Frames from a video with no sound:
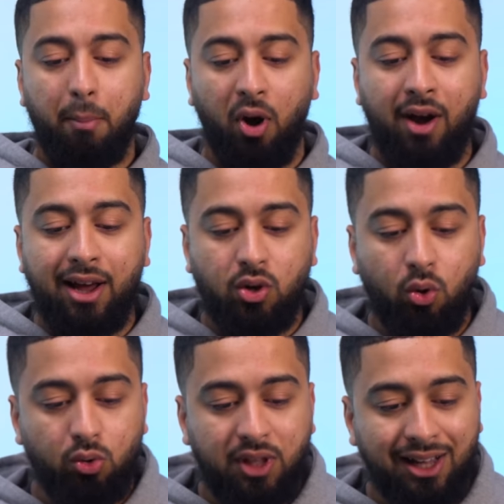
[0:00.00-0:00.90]
But all right,
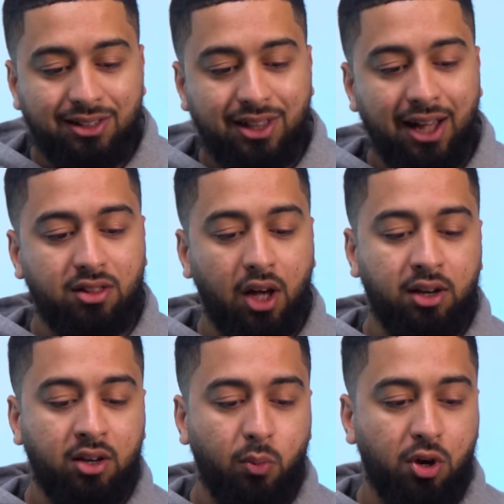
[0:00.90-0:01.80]
cool. That's that
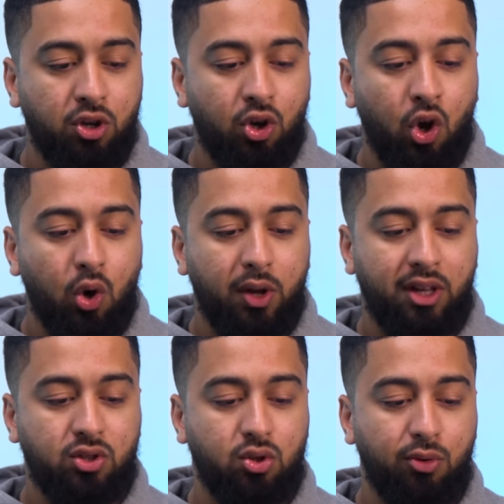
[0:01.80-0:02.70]
done. We're gonna go
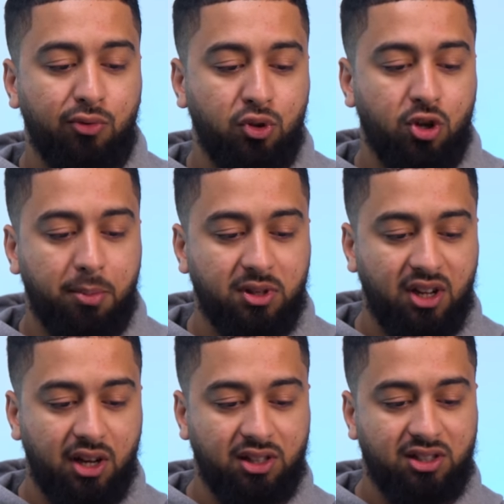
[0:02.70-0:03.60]
into a few topics,
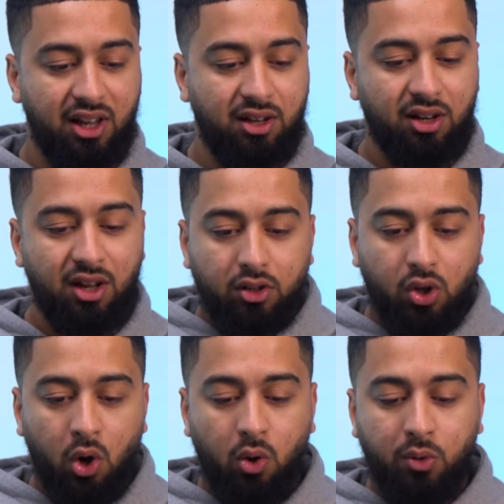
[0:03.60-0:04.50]
like I said.
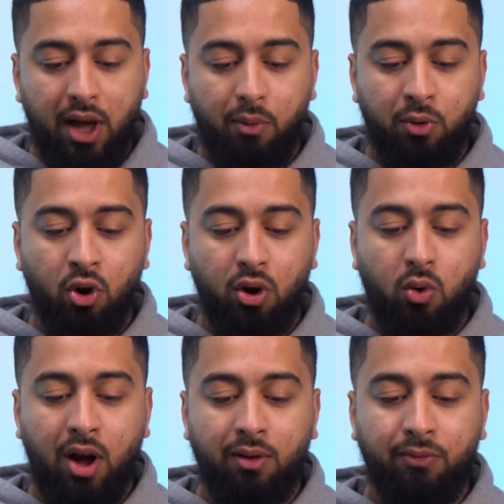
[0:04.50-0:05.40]
So yeah, we've got quite a